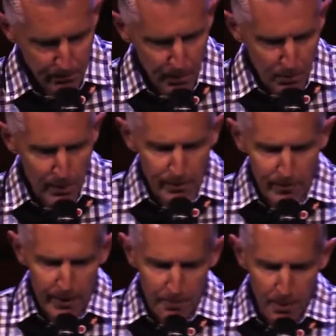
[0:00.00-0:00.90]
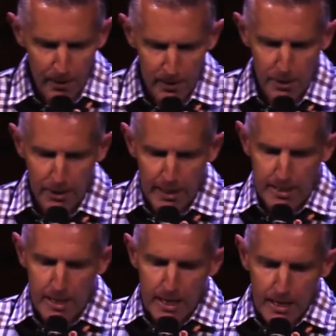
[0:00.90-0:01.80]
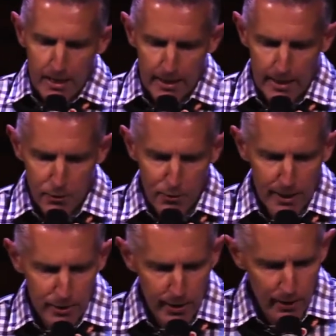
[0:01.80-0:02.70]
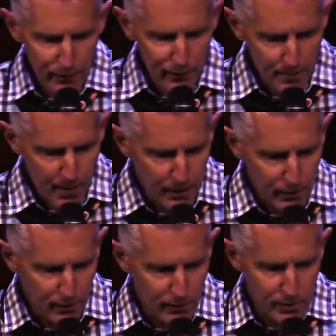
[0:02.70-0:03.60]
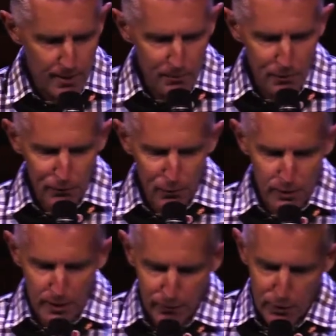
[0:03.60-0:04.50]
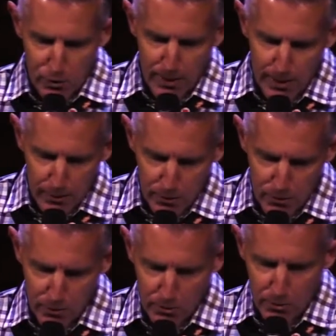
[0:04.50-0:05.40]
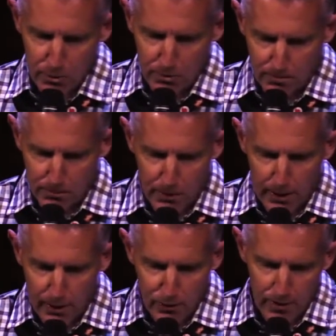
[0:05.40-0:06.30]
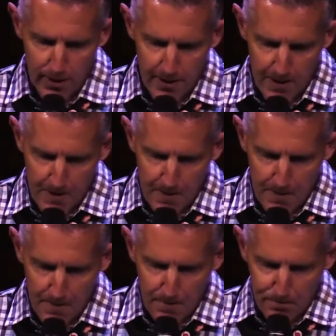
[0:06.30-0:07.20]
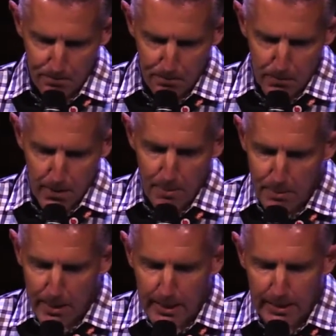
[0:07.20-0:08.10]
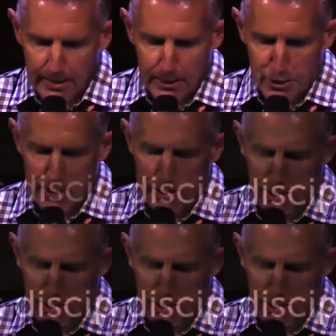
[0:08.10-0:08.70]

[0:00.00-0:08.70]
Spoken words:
when we read about it. So let's read together from Matthew chapter 14, verse 22 to 33. Immediately, Jesus